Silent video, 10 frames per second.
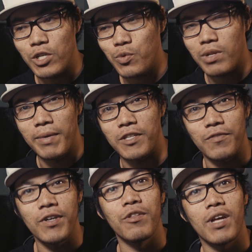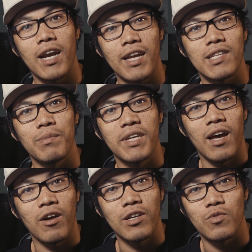I just want to make this video to kind of get something
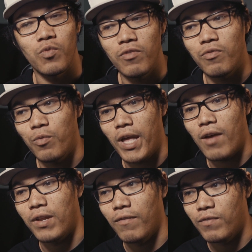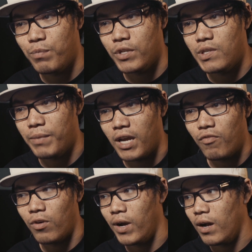out because we haven't put something out
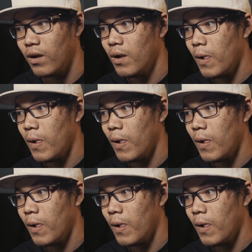for a while.